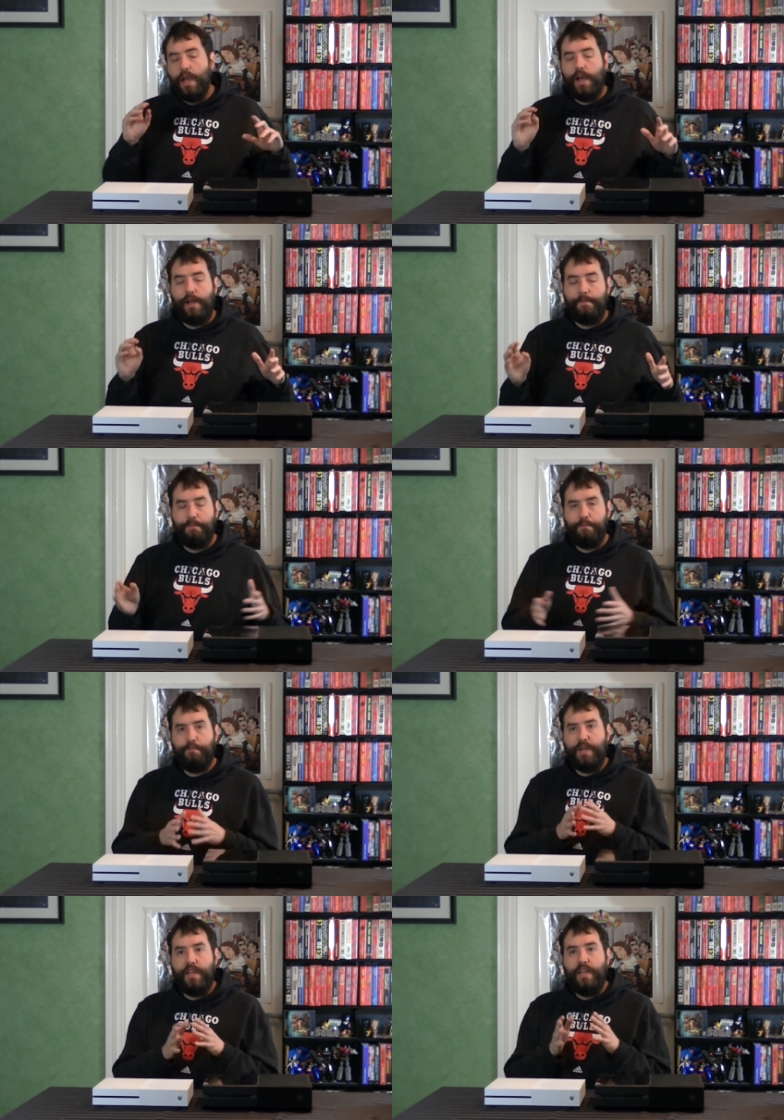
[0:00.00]

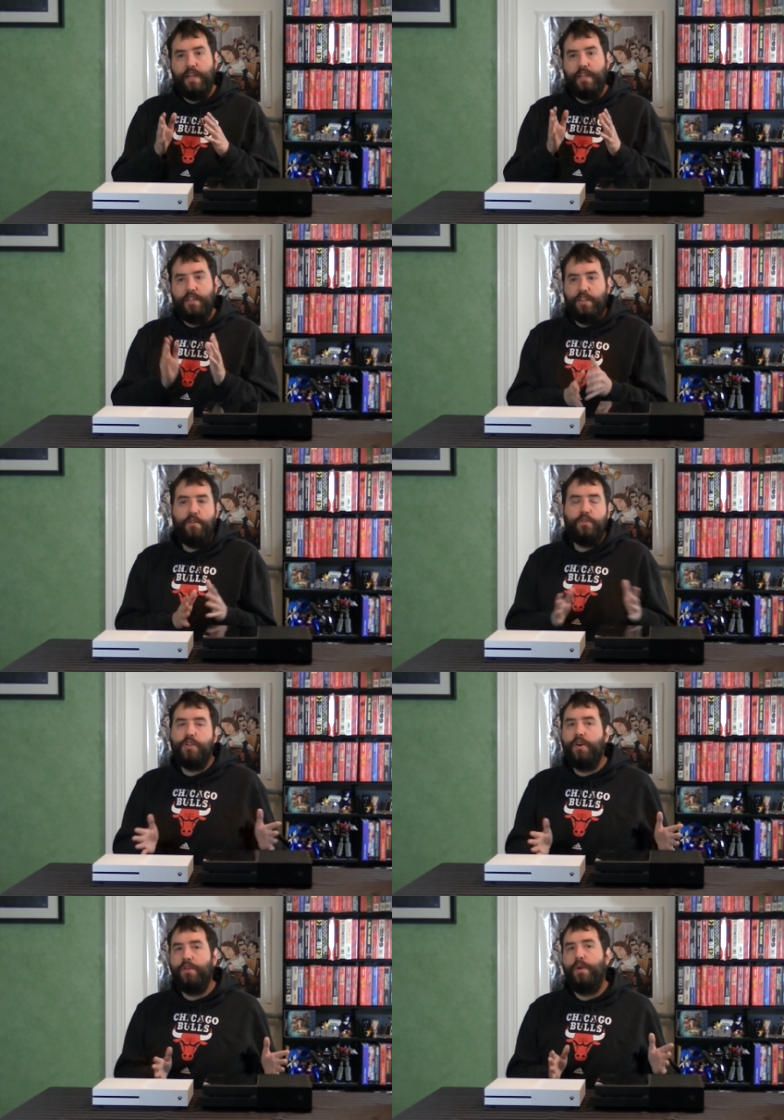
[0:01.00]
But there was
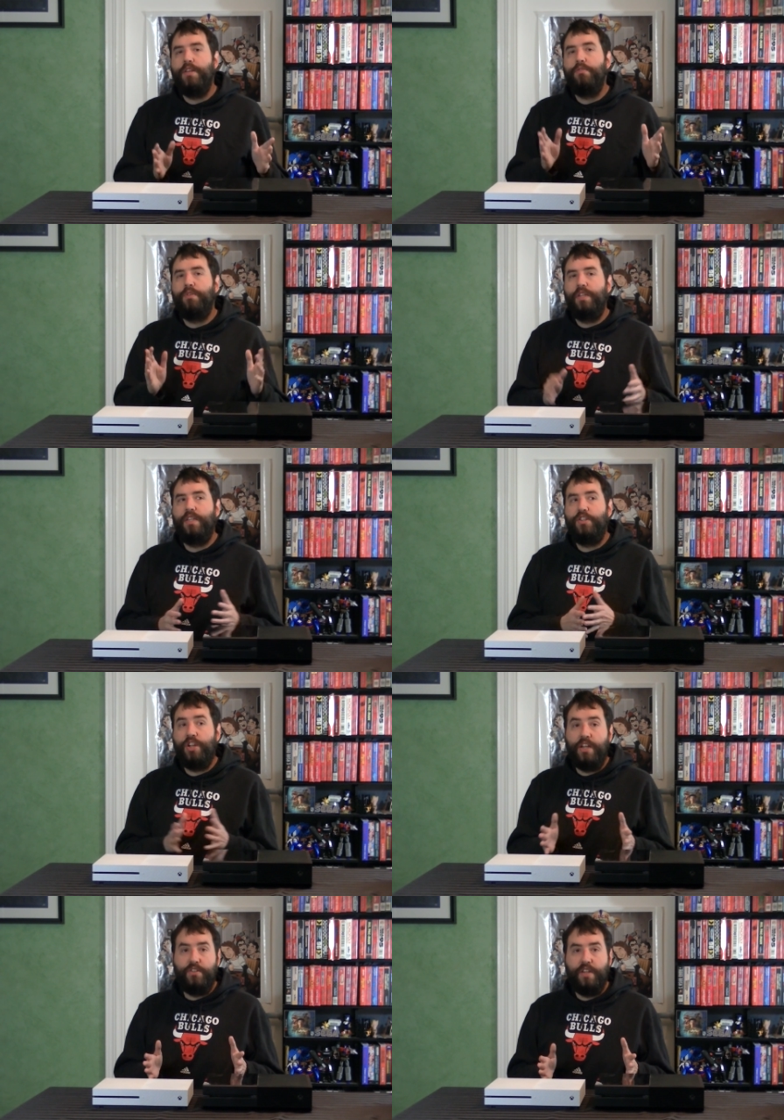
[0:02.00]
no other way to really
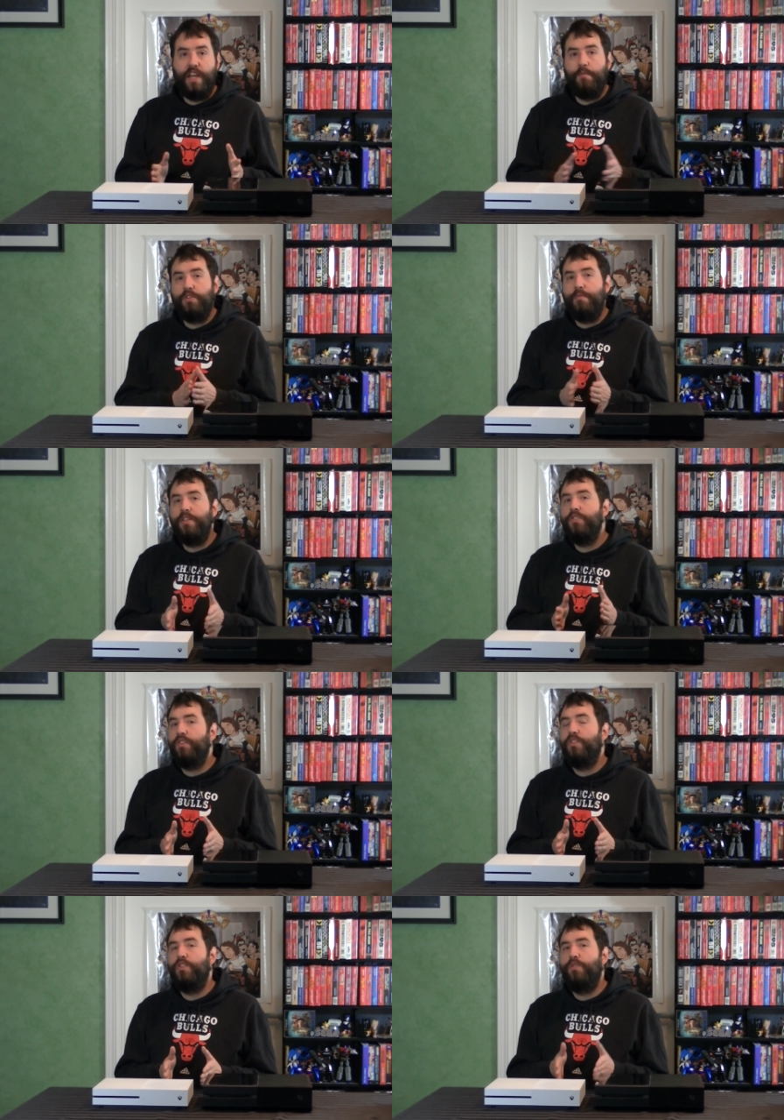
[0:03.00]
change the name. So the best you
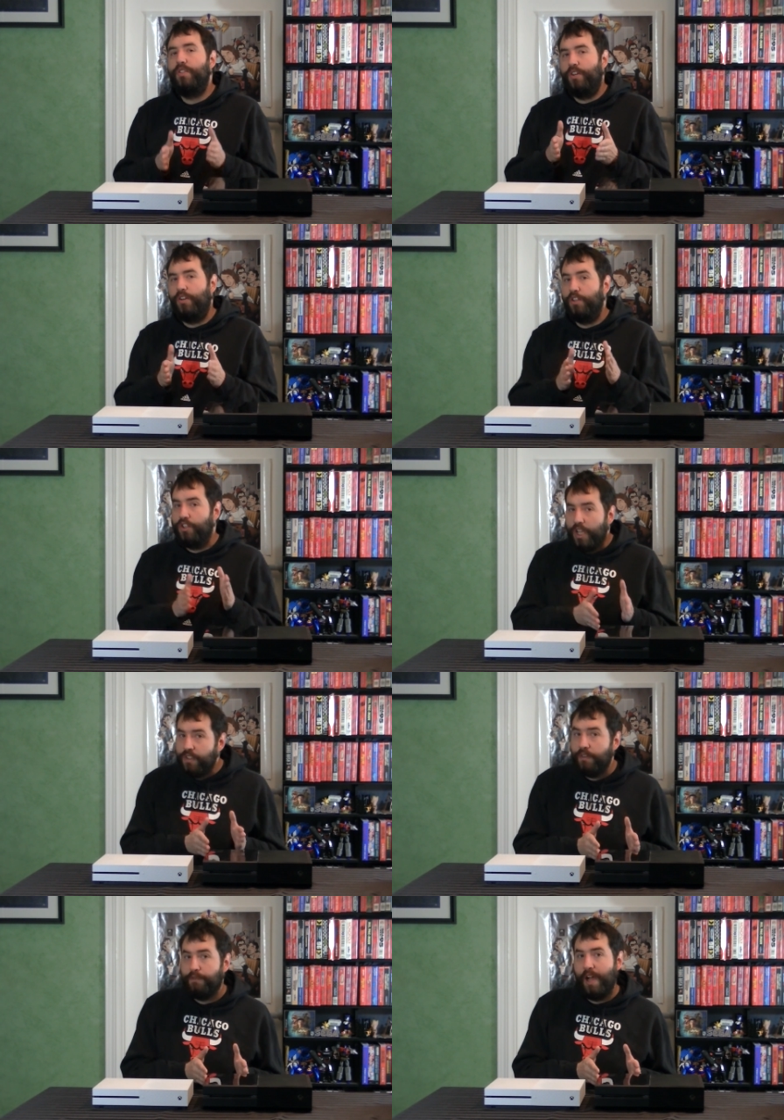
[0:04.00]
can do is start to
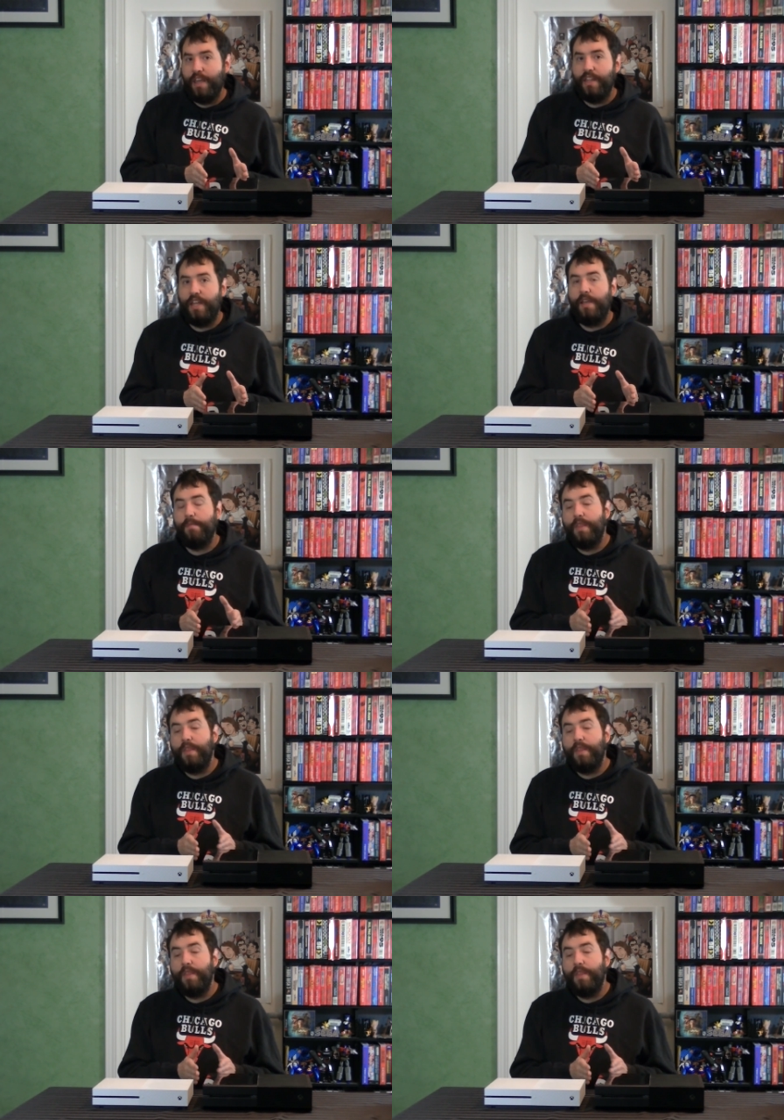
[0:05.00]
justify the name.